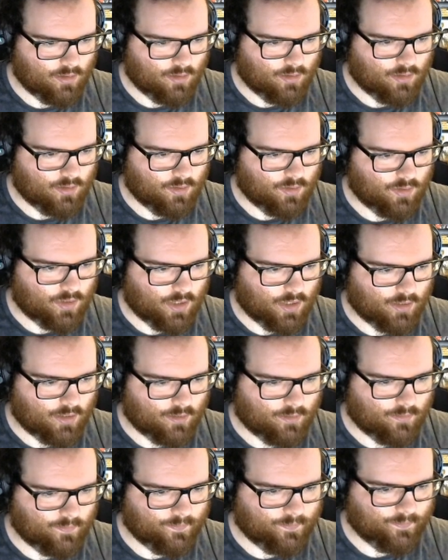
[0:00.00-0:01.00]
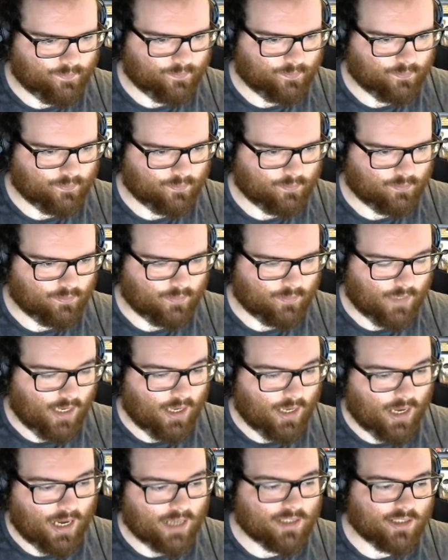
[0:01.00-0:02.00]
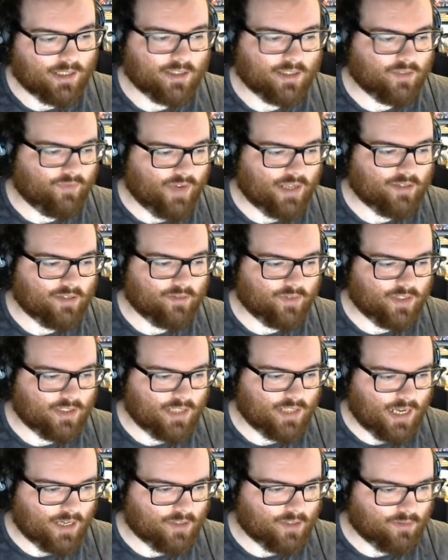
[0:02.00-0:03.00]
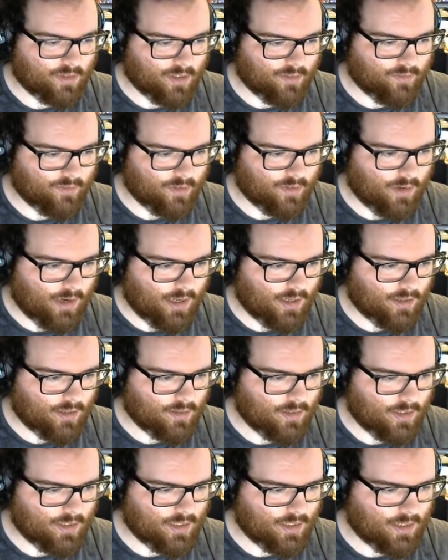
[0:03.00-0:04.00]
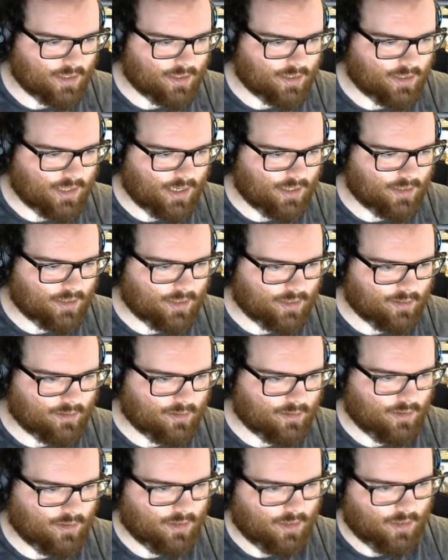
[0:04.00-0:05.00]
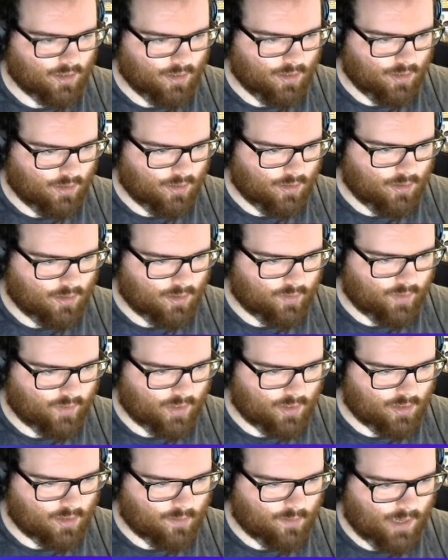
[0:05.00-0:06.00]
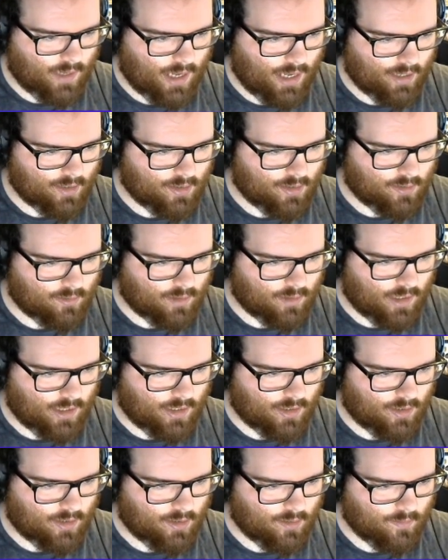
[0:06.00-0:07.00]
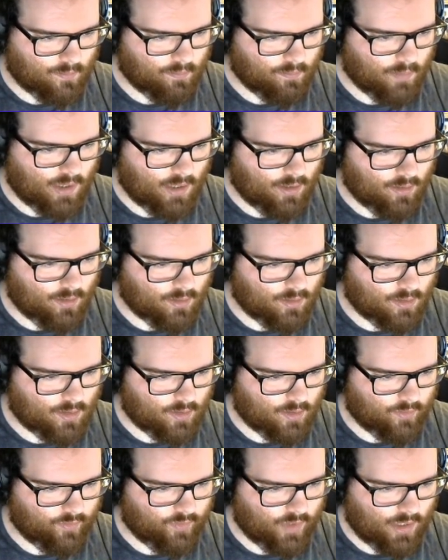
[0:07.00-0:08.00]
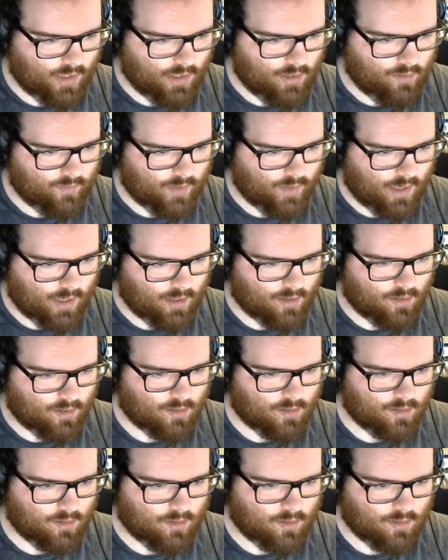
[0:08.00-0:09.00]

So actually there's a factor of 6 running through here. So you can take a 6 out. Then it's going to be x squared minus 5x